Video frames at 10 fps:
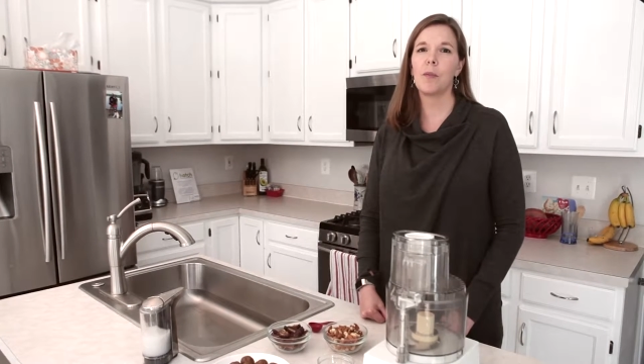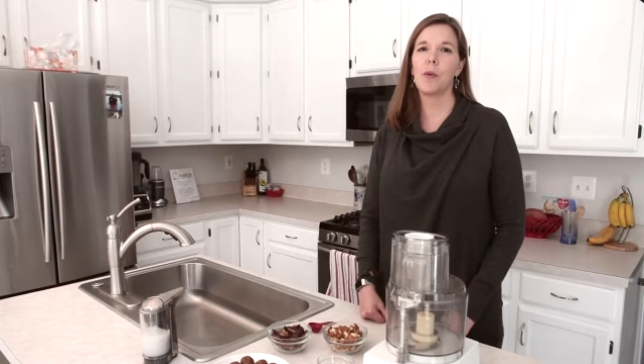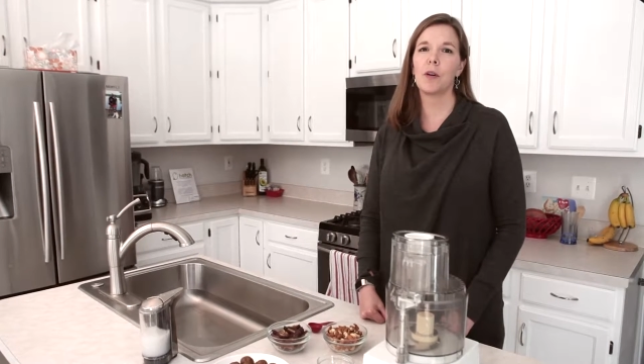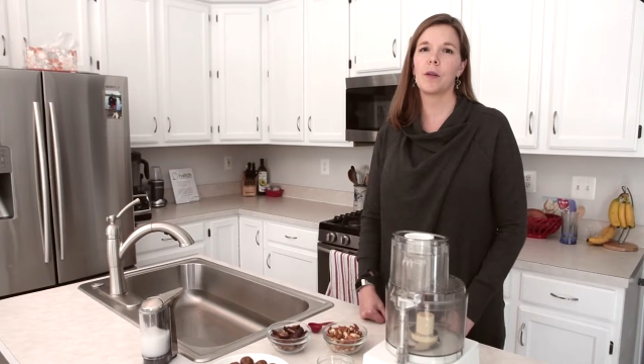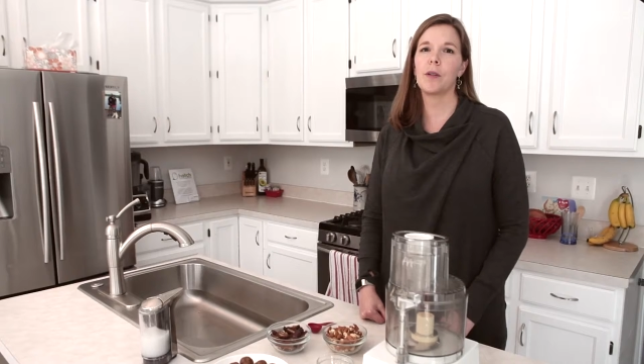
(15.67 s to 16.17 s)

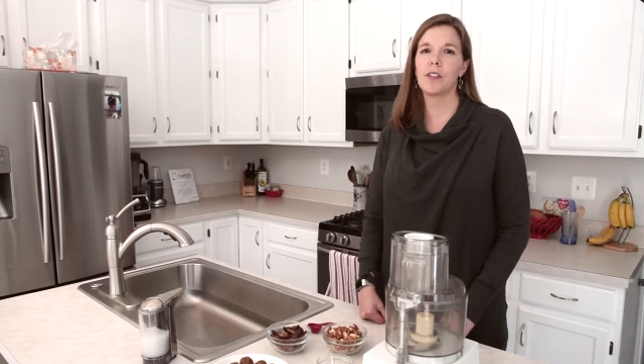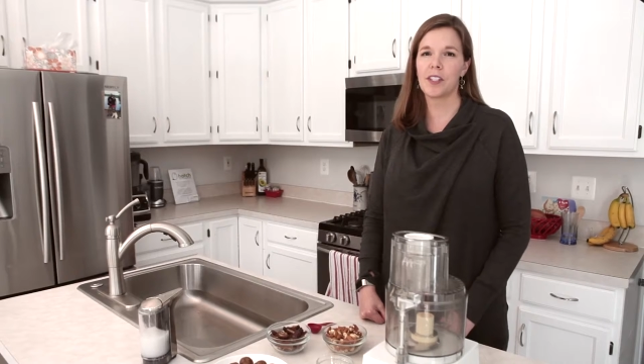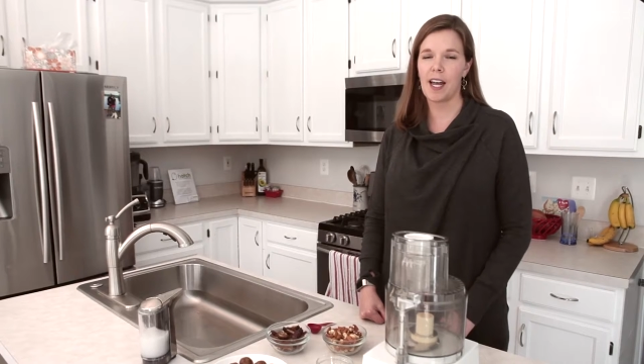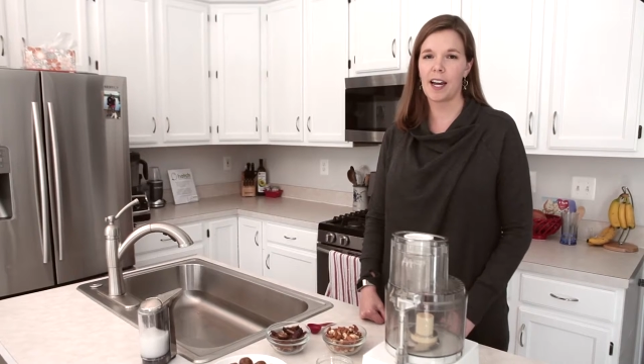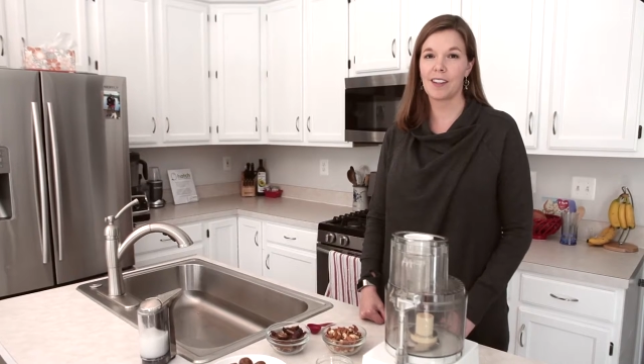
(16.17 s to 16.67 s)
portable
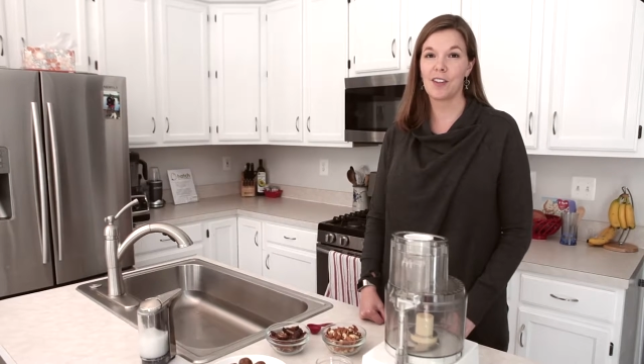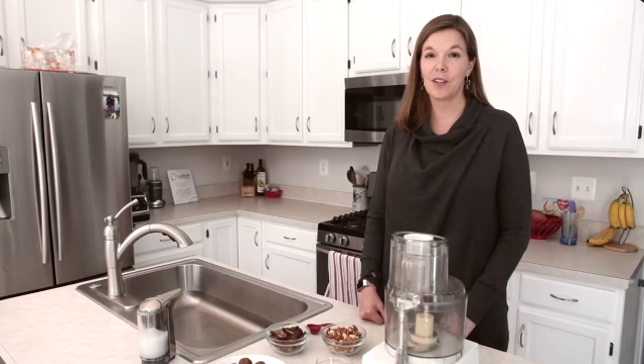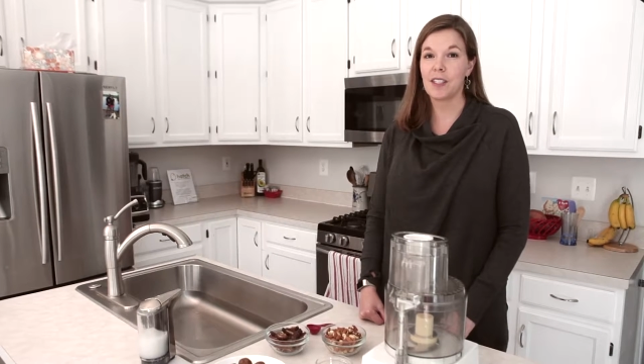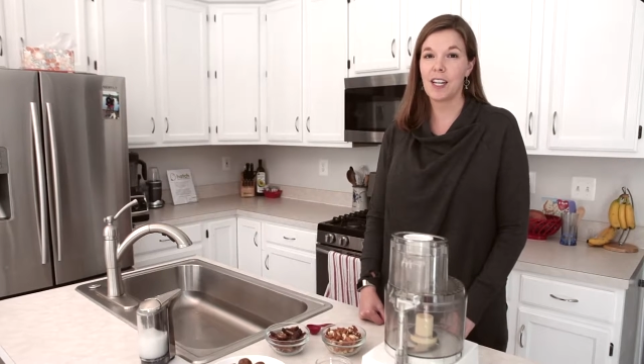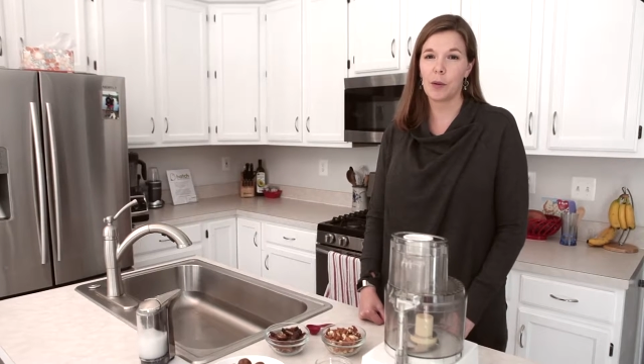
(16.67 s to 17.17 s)
snack that you
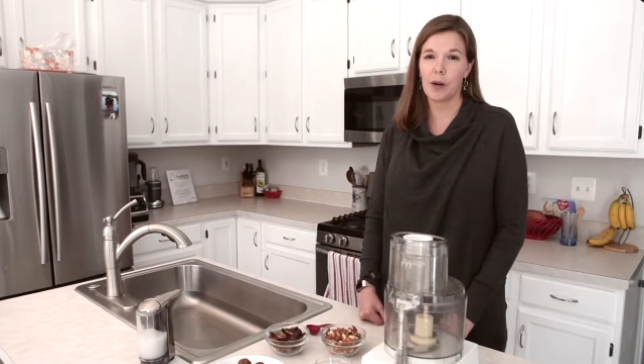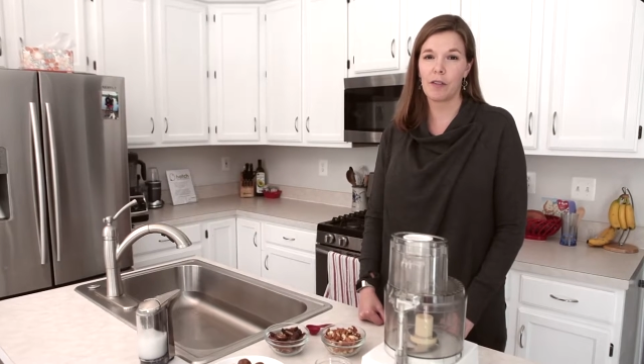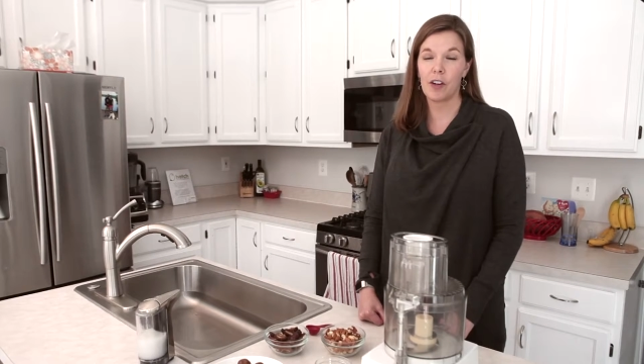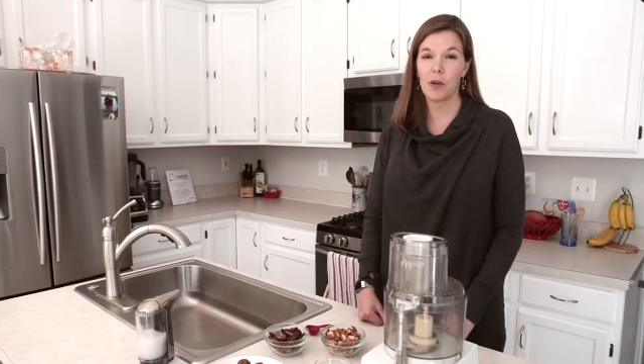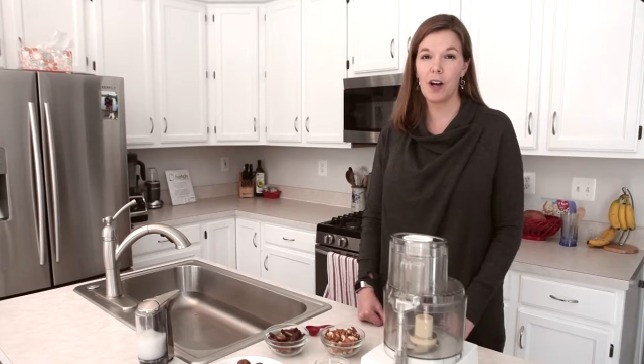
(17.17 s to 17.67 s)
can take
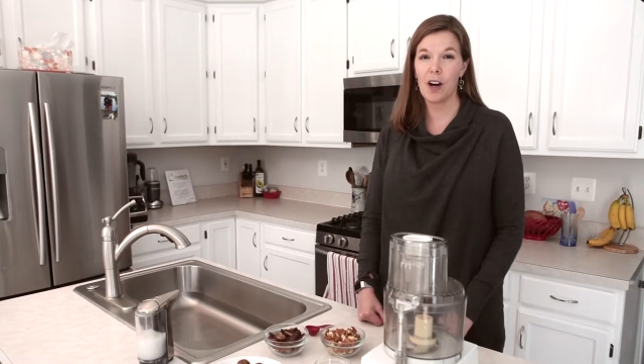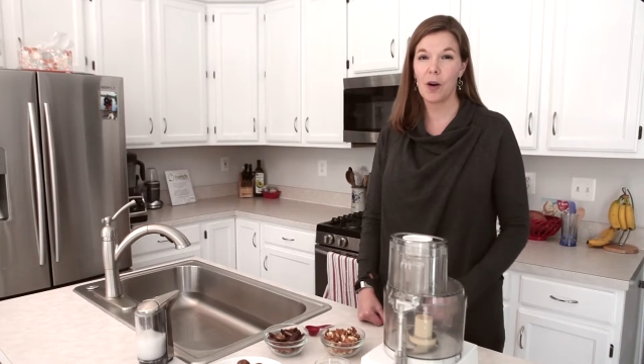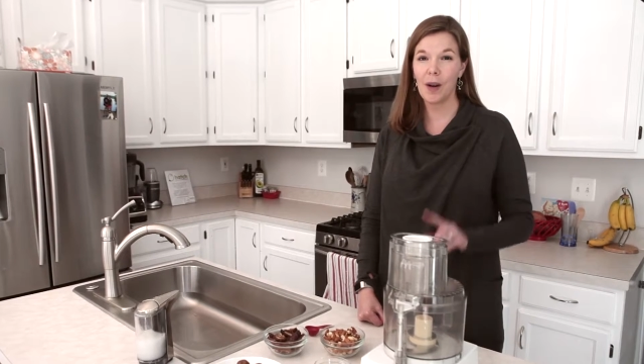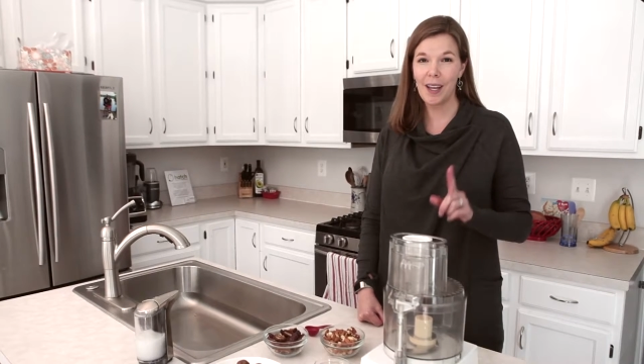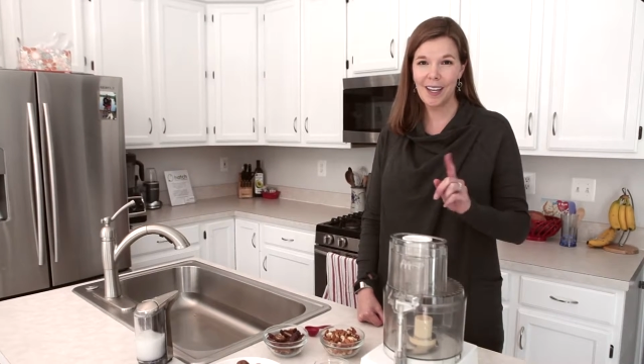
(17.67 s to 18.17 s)
wherever you
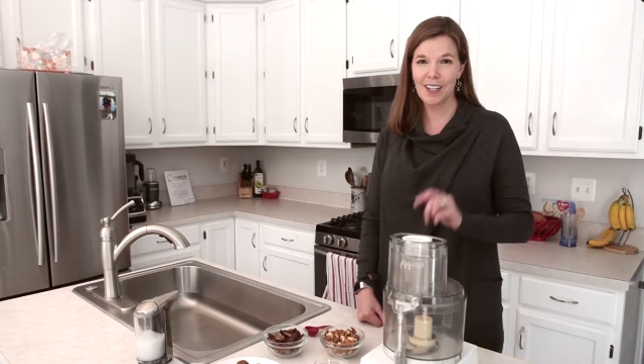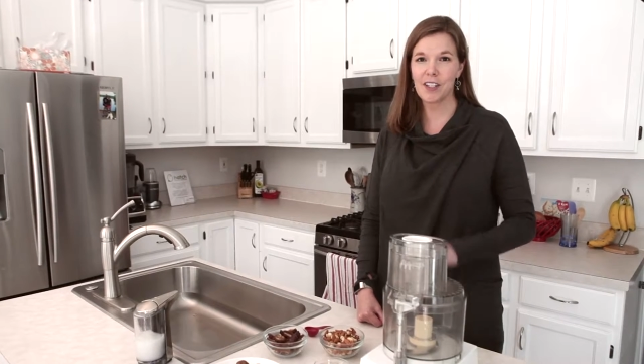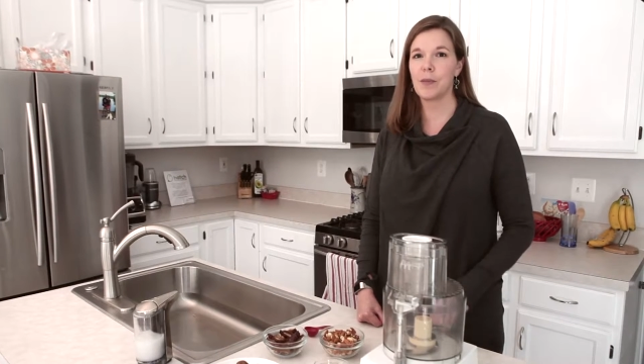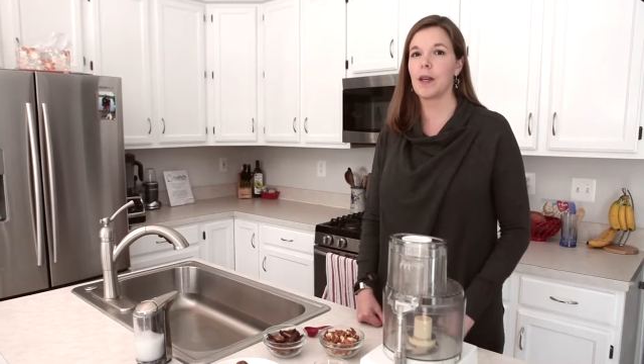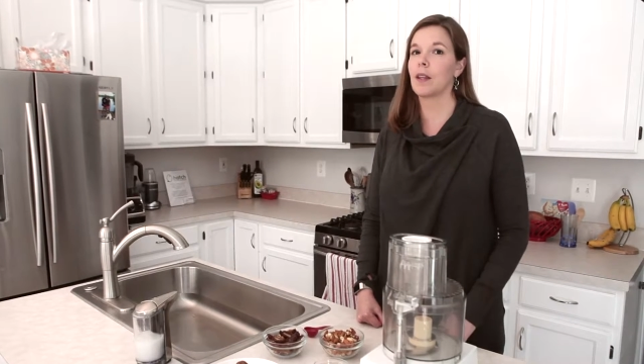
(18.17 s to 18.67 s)
go
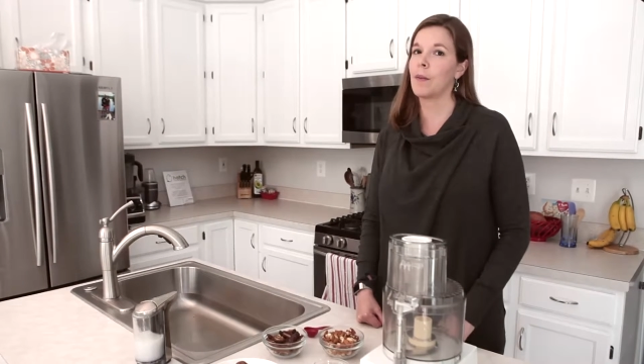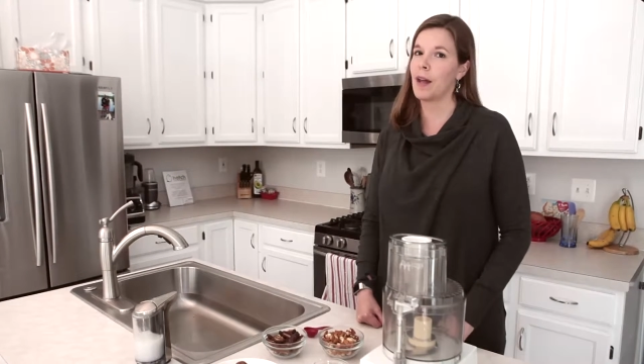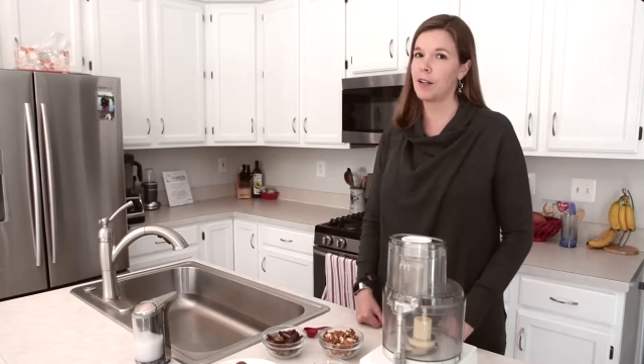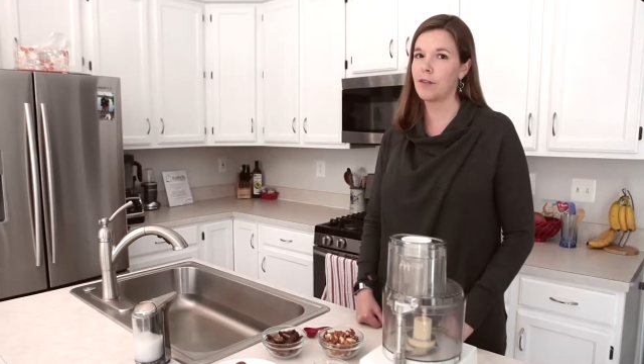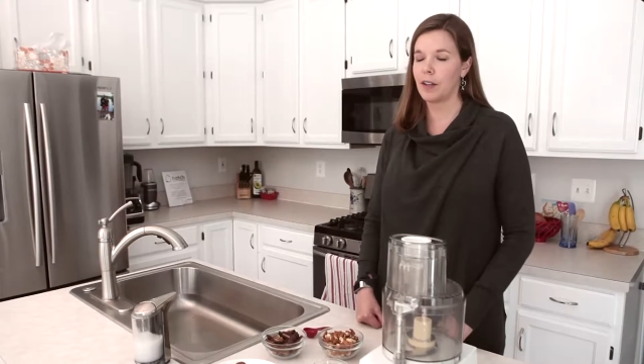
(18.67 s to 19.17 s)
and make them
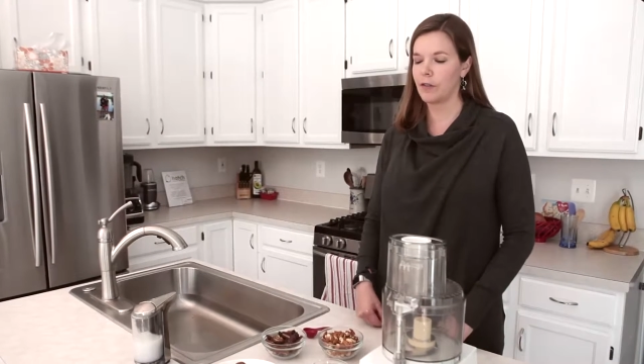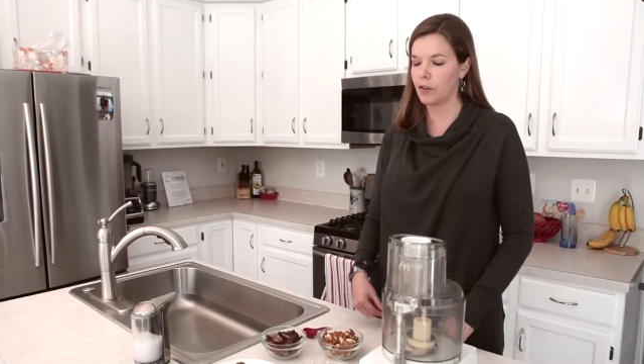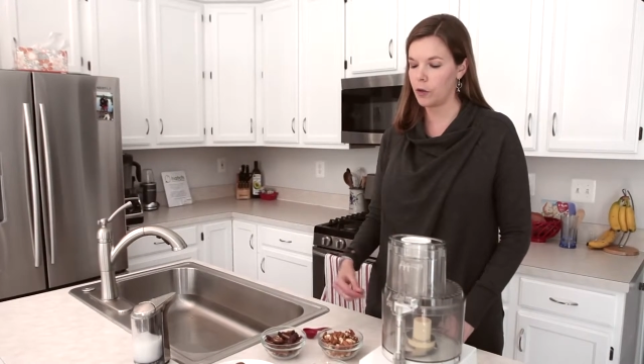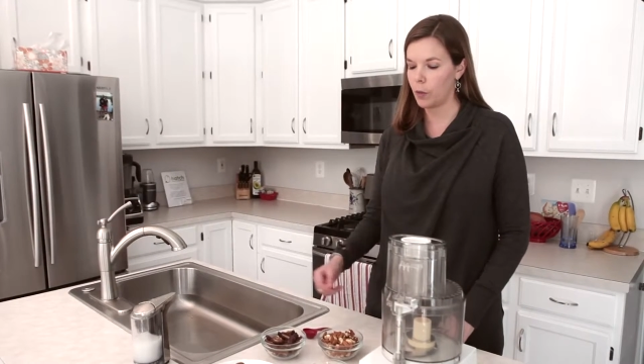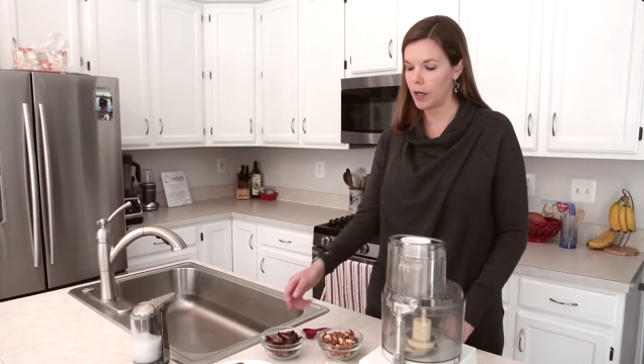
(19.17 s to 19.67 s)
any flavor
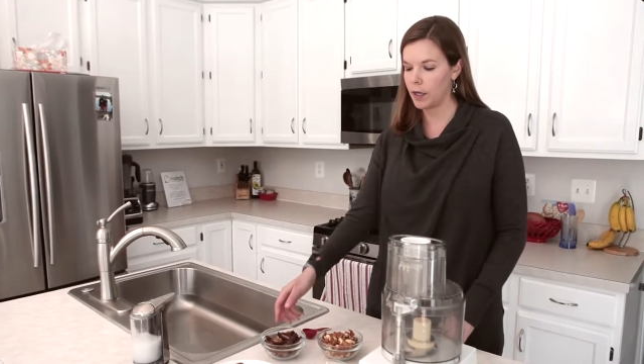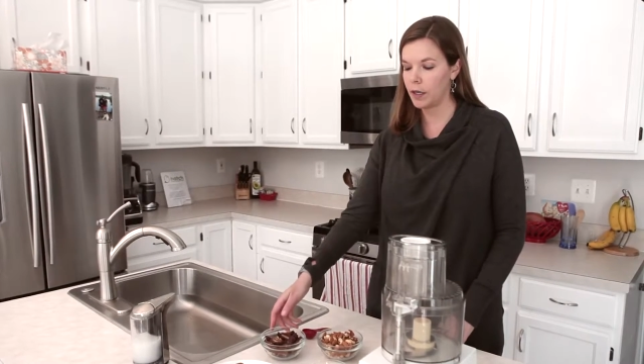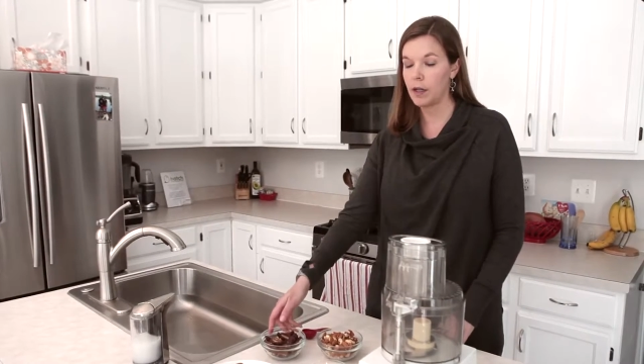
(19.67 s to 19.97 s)
you want.